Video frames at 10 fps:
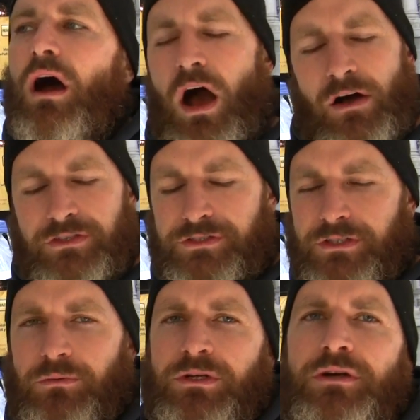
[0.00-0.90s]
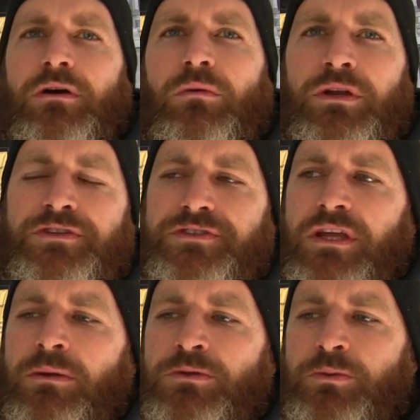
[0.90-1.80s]
obviously when a
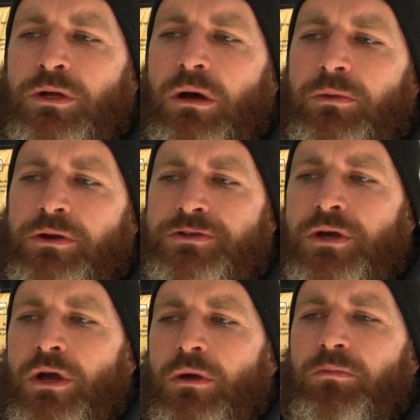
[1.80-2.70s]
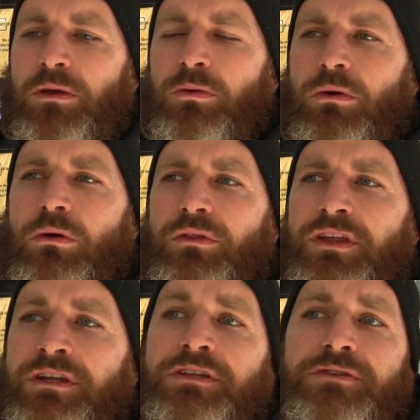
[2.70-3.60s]
stadium is put up, there's people
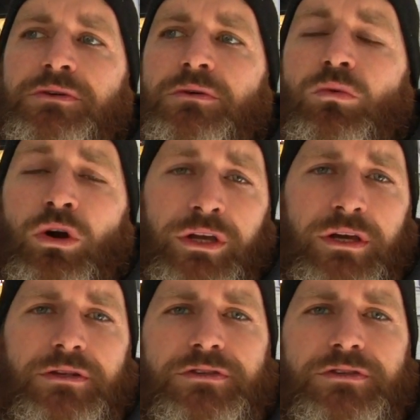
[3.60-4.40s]
that need to work it.